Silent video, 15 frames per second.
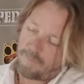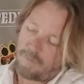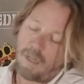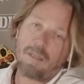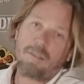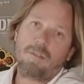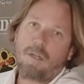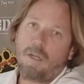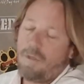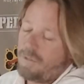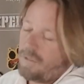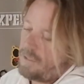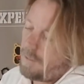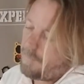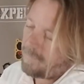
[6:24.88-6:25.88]
nice,
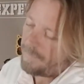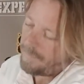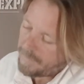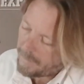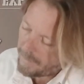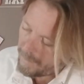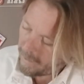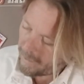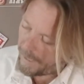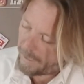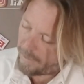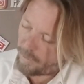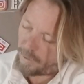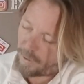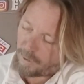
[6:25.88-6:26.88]
closes up,
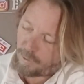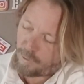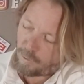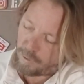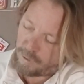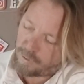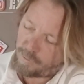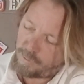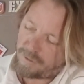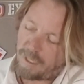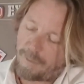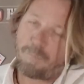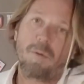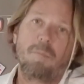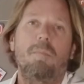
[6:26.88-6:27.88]
and you can cook 2
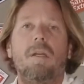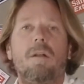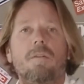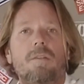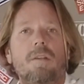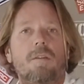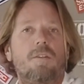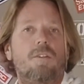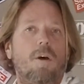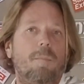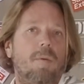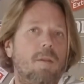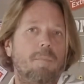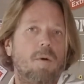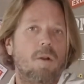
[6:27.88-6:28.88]
separate meals at the top
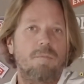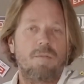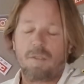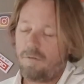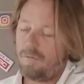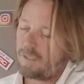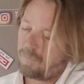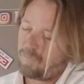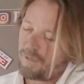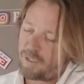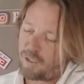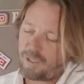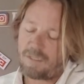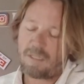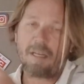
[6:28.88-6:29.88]
and the bottom. So some
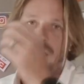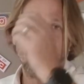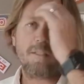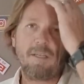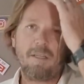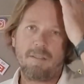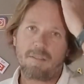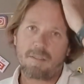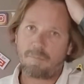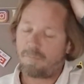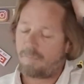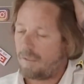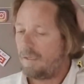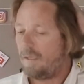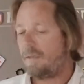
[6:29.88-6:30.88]
veggies, like I said, and
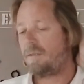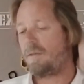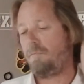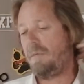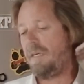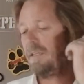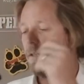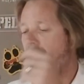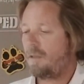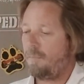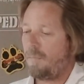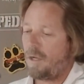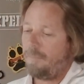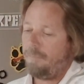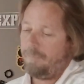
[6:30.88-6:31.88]
some meat at the
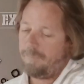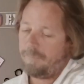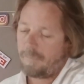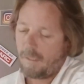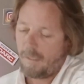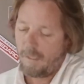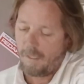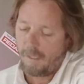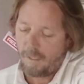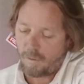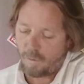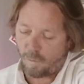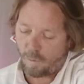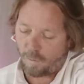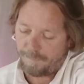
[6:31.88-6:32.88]
bottom,
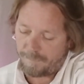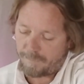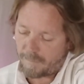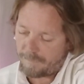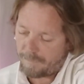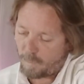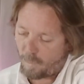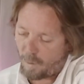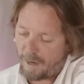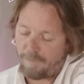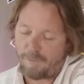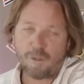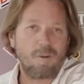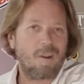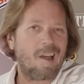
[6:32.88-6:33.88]
or
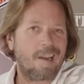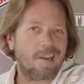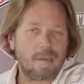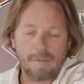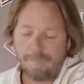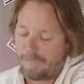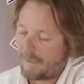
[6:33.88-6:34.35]
wherever you like.